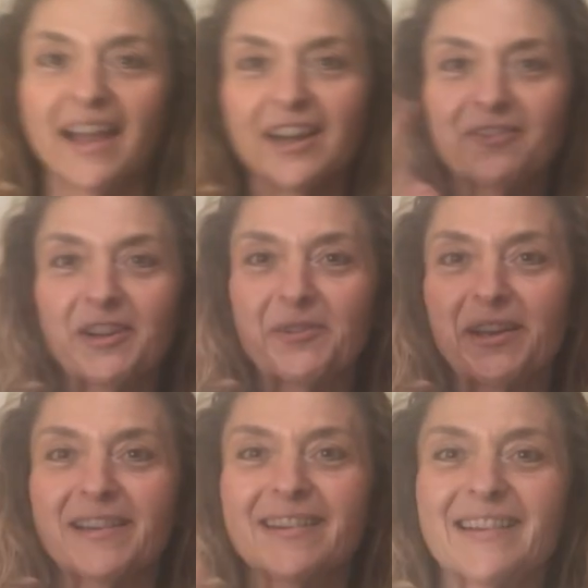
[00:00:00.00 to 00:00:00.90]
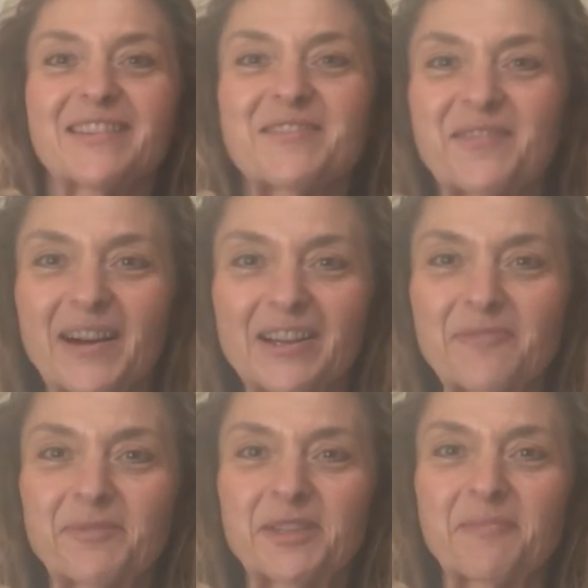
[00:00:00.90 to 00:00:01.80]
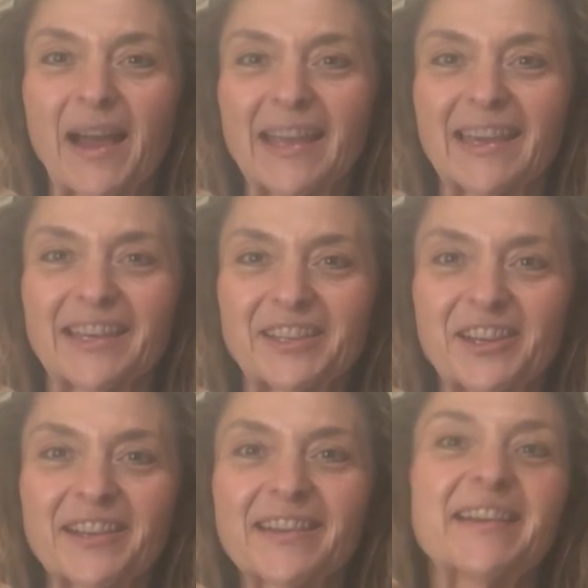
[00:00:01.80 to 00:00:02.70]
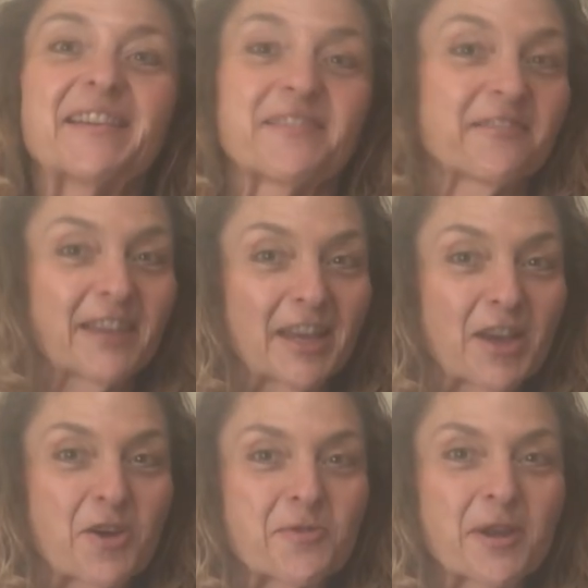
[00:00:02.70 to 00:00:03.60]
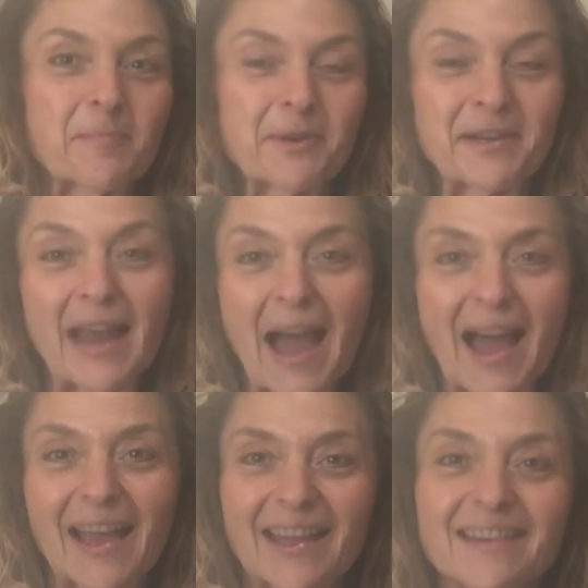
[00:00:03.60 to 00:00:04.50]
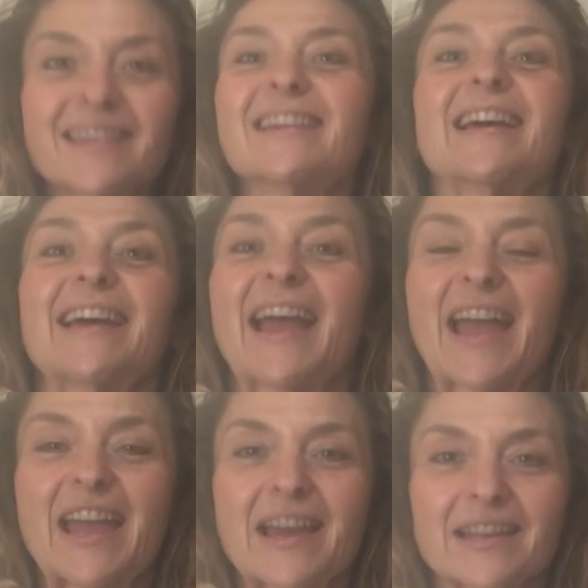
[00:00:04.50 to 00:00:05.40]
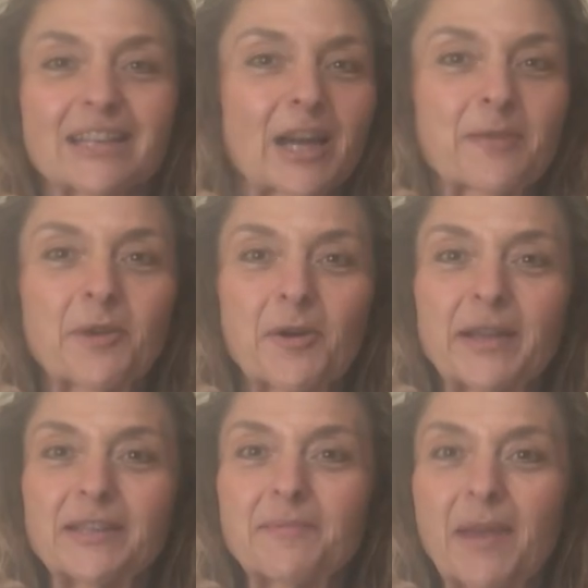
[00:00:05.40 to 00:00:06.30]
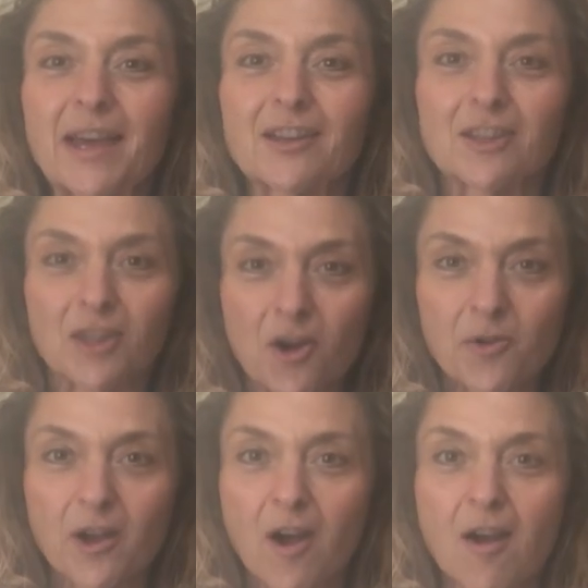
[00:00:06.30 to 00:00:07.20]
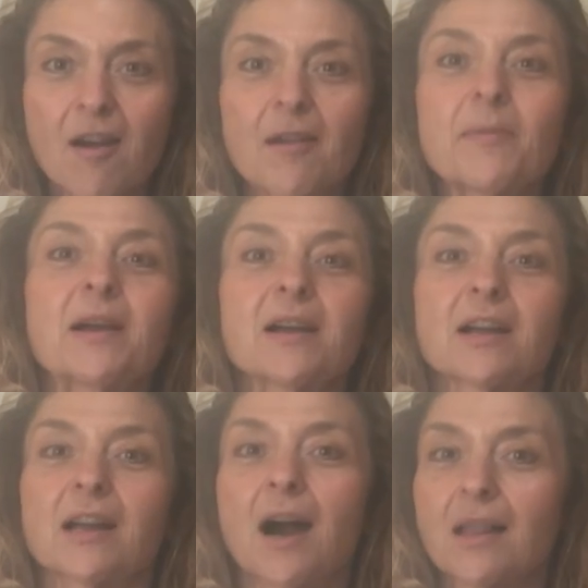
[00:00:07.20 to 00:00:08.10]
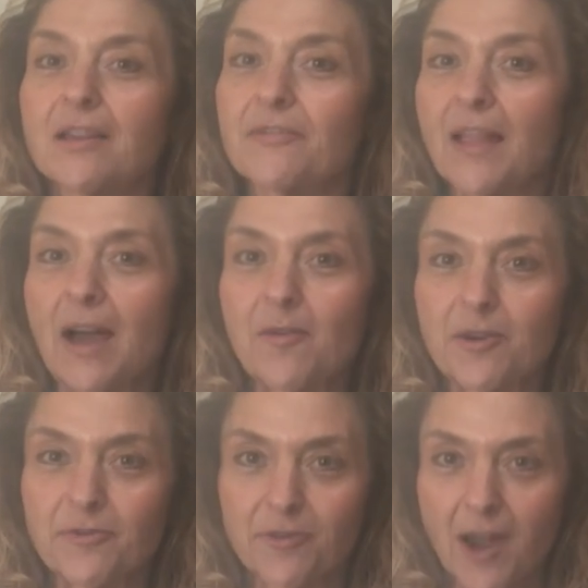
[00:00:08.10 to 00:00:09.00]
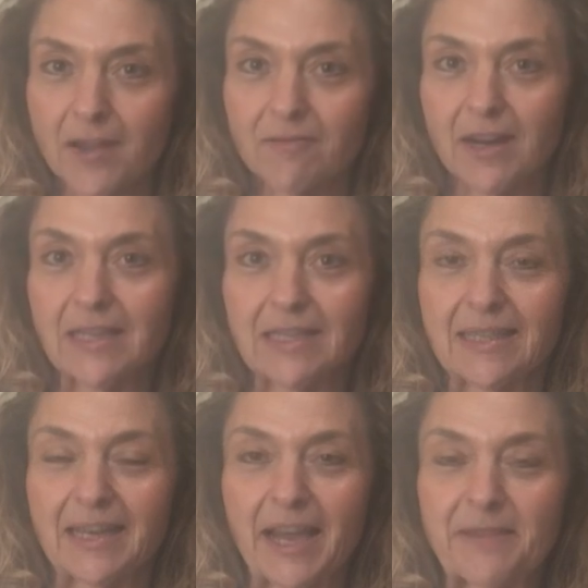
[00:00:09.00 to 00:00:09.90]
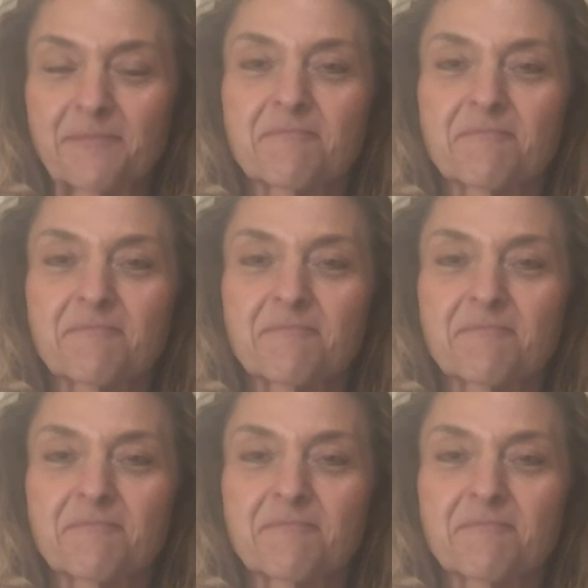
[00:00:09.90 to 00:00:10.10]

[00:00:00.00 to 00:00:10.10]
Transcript: Hi everyone, welcome to my kitchen, video number 9, and I'm going to make a low-carb cauliflower fried rice today.